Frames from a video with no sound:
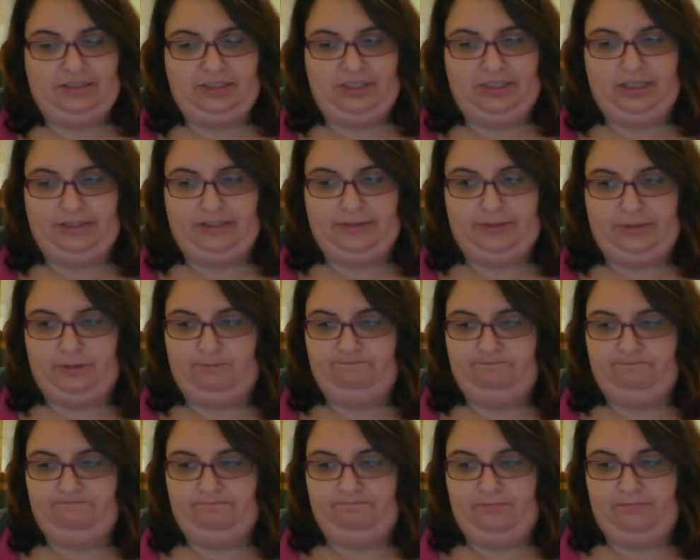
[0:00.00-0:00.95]

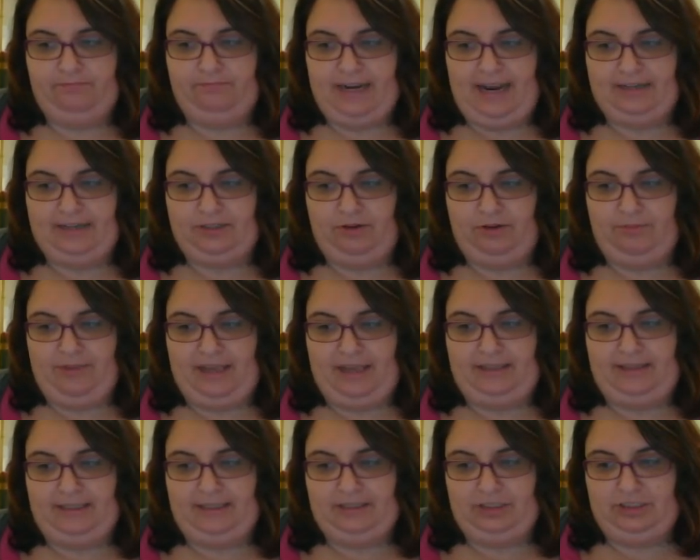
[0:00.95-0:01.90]
so that I don't
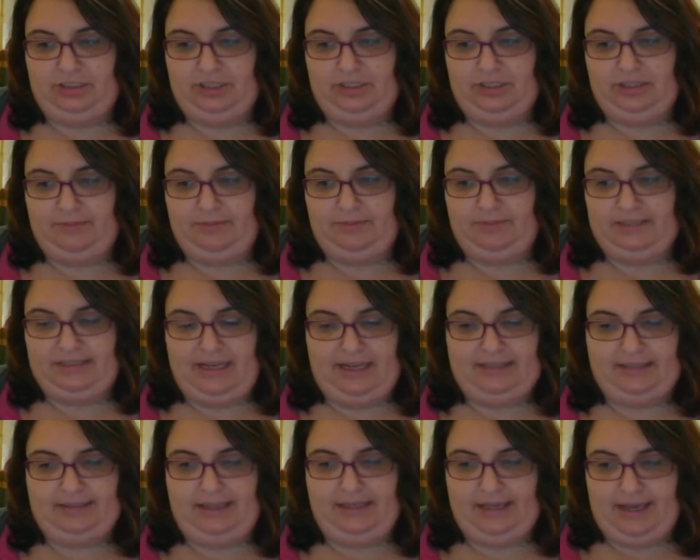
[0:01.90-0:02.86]
make these
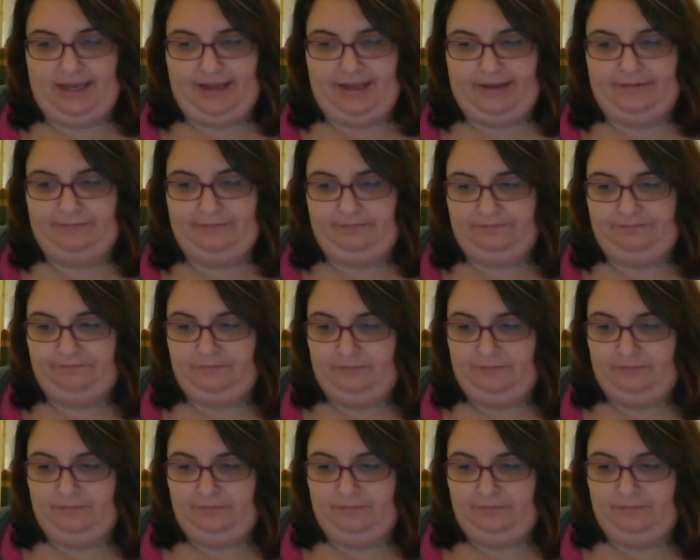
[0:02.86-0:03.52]
mistakes again.